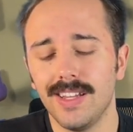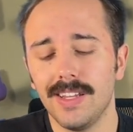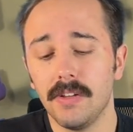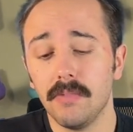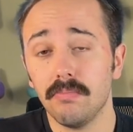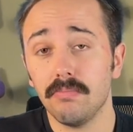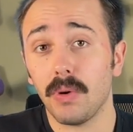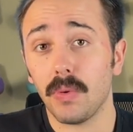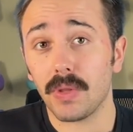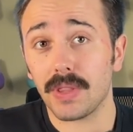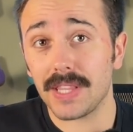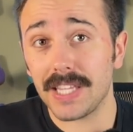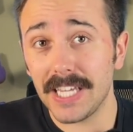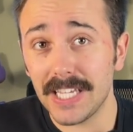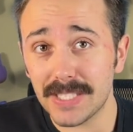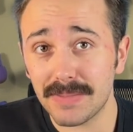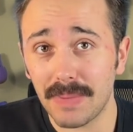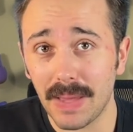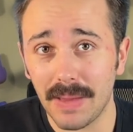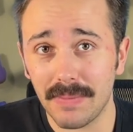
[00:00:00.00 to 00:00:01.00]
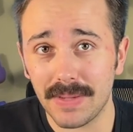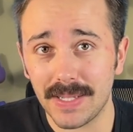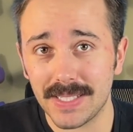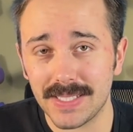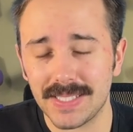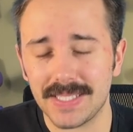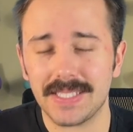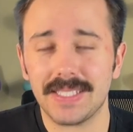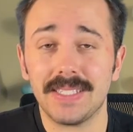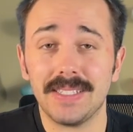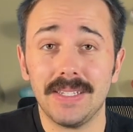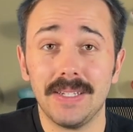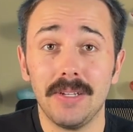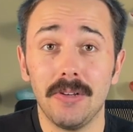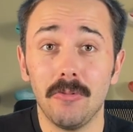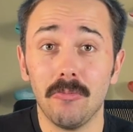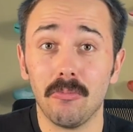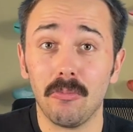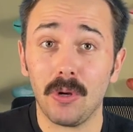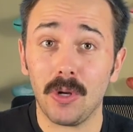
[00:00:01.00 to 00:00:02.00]
But with these babies,
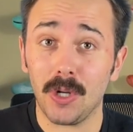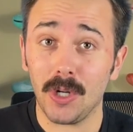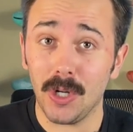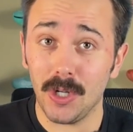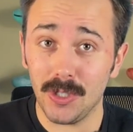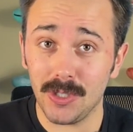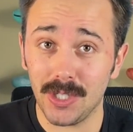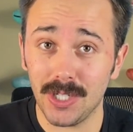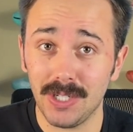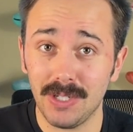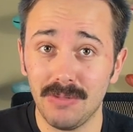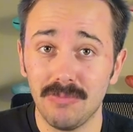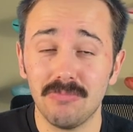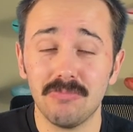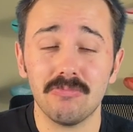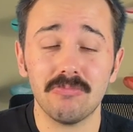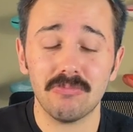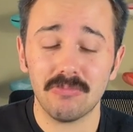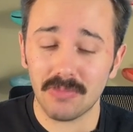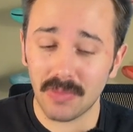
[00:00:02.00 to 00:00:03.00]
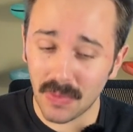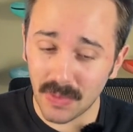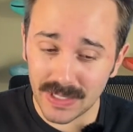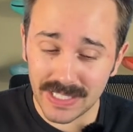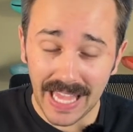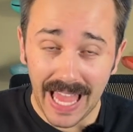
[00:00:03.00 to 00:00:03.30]
cushion was